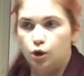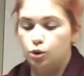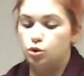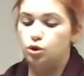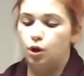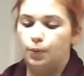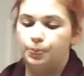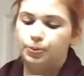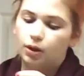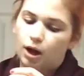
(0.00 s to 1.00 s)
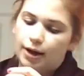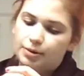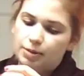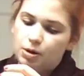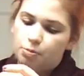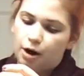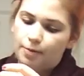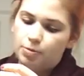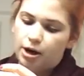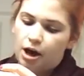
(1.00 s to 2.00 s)
So I'm going to be
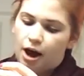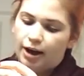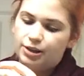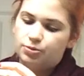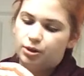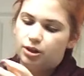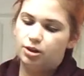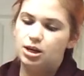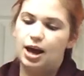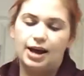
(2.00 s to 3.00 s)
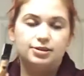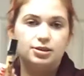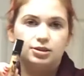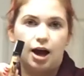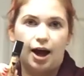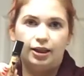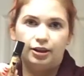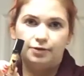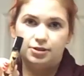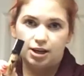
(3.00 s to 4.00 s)
priming my eyes with the Essence I
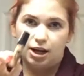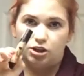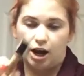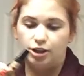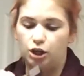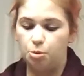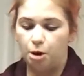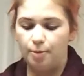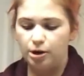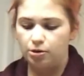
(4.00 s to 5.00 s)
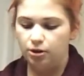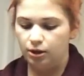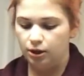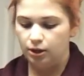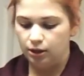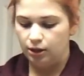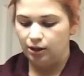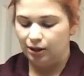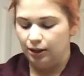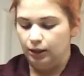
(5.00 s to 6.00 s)
Love Stage Eyeshadow Primer.
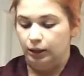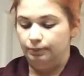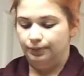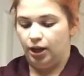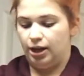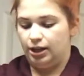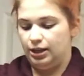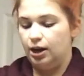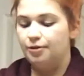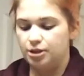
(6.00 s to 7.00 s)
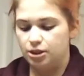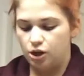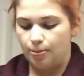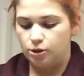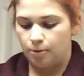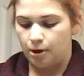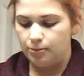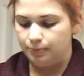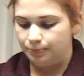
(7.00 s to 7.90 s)
I got this at Shoppers Drug Mart.